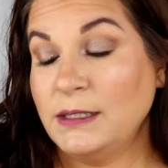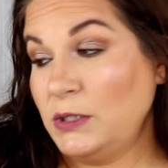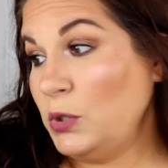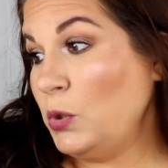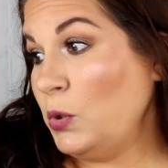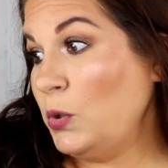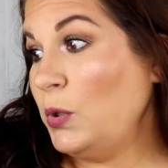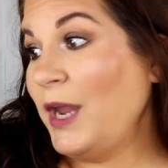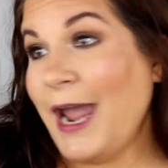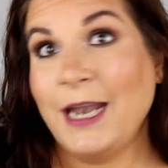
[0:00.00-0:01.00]
So
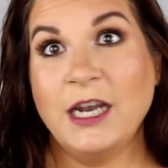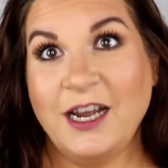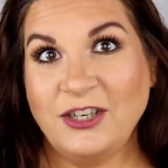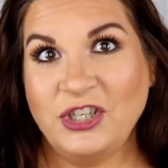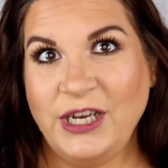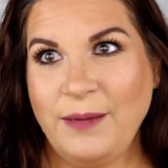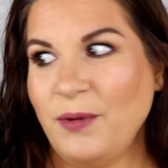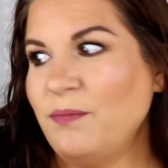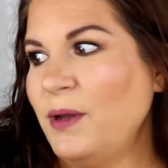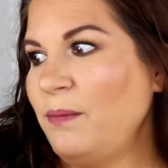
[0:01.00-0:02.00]
yeah, not cheap,
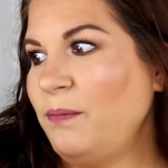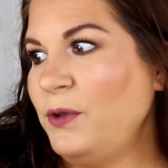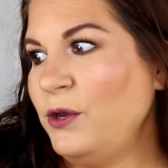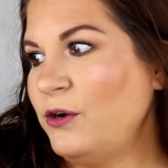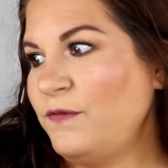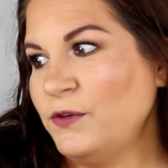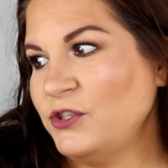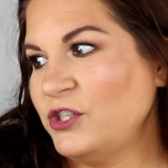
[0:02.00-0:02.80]
but beautiful